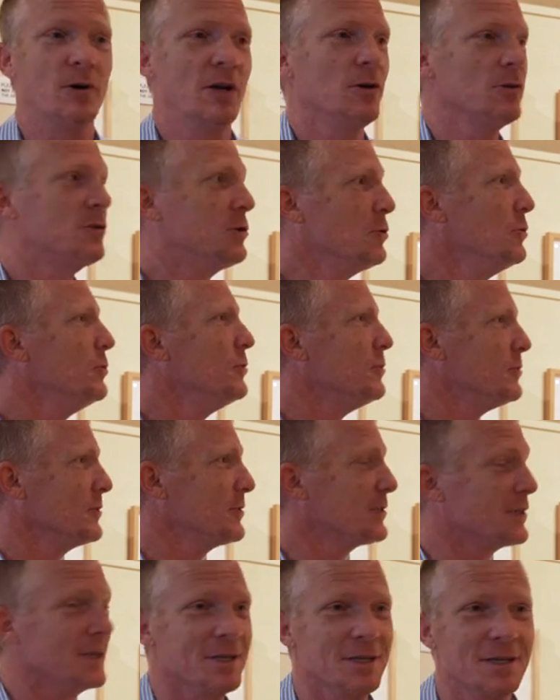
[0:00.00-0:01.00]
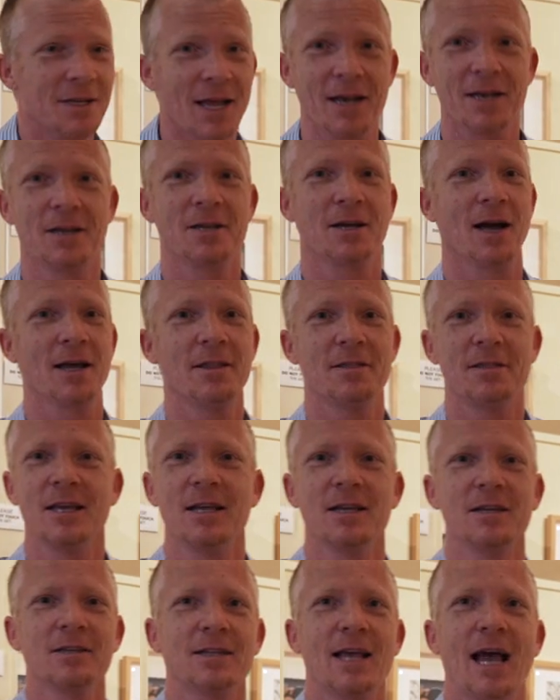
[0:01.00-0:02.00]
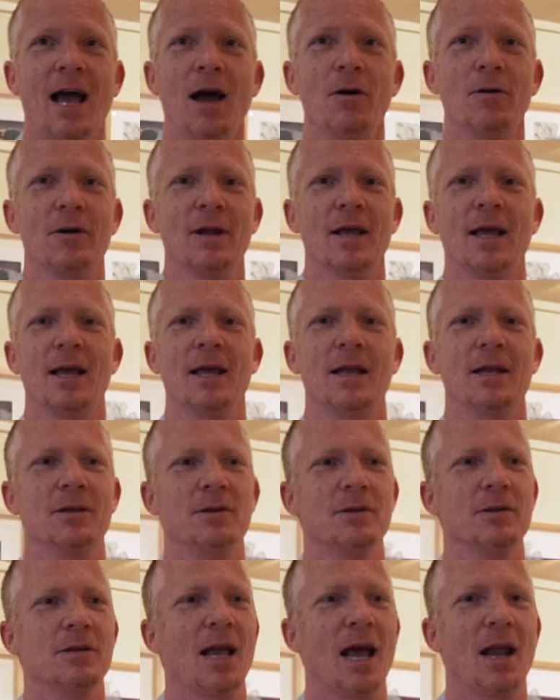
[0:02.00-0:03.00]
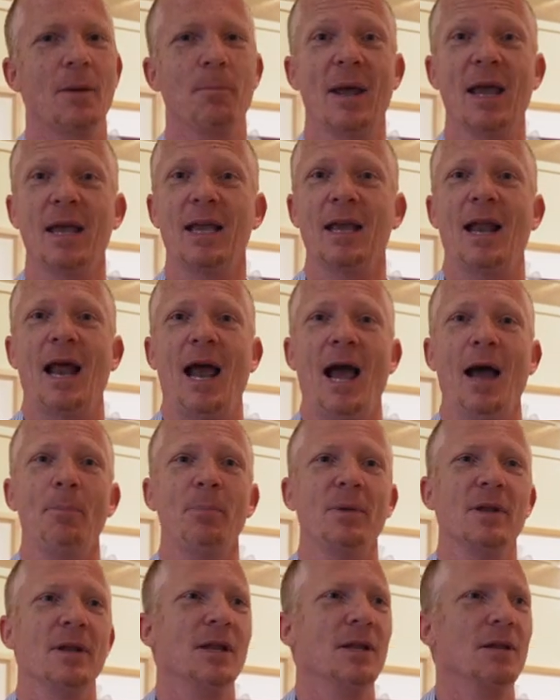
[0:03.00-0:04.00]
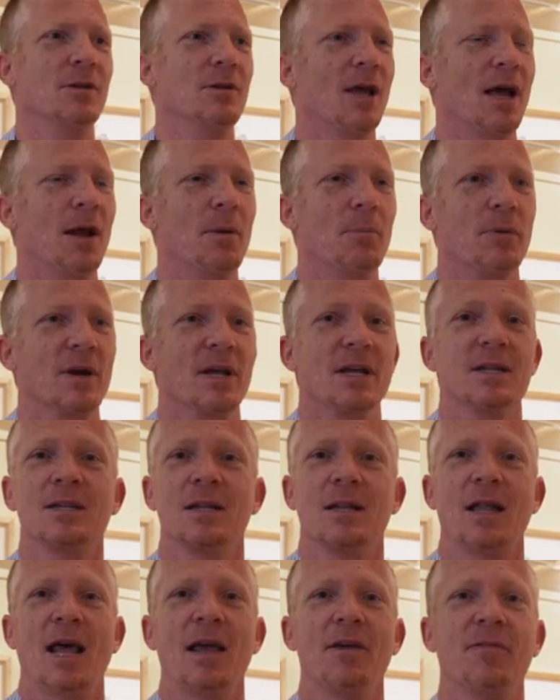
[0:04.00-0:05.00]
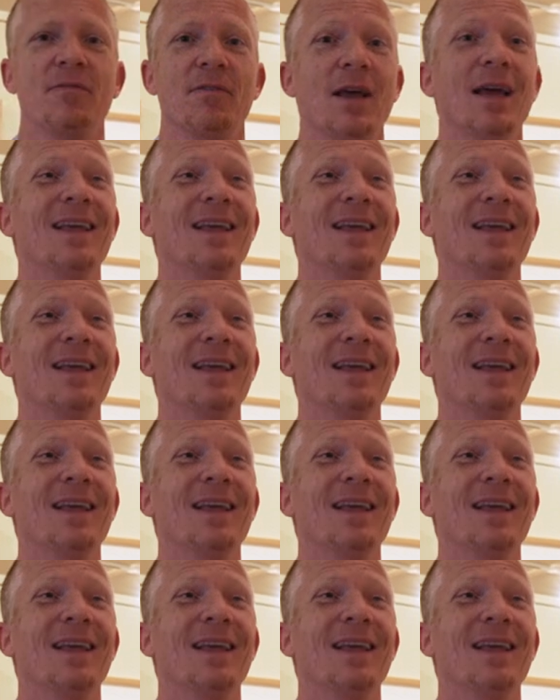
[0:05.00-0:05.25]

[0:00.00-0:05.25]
real tools and, and cut things out and you gotta make it happen and you gotta bring it to life